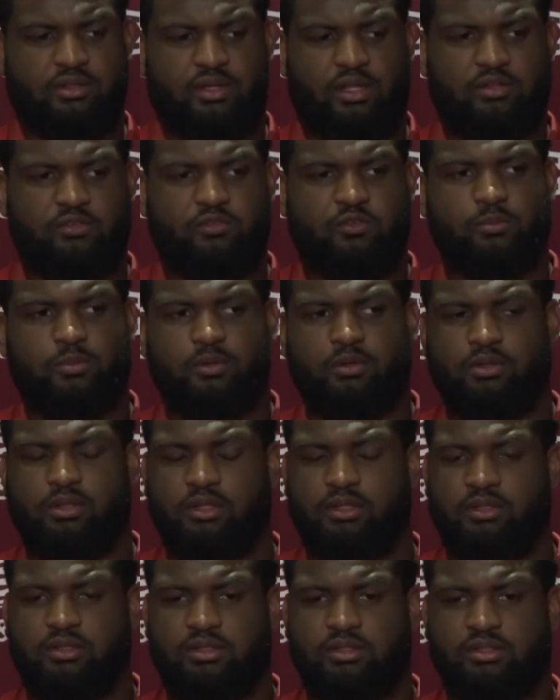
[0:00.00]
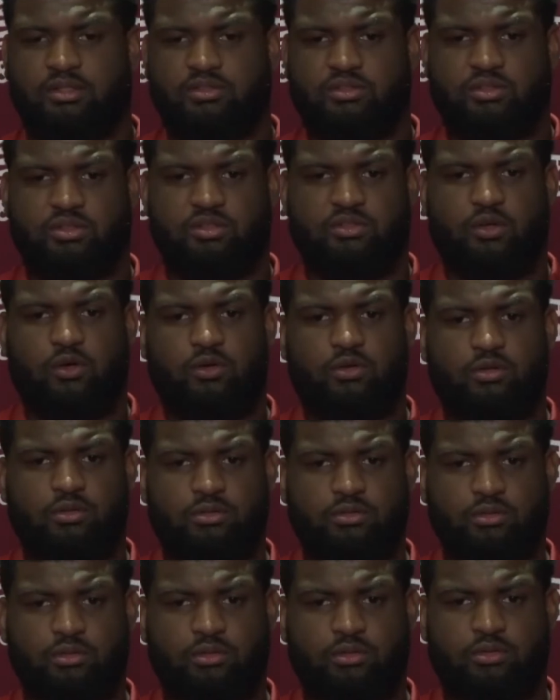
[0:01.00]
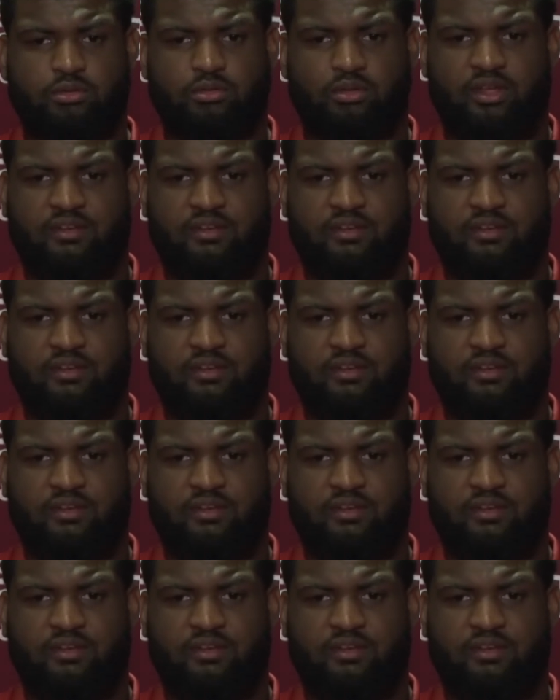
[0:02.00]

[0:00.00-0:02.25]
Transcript: college football, like, it's hard, you know.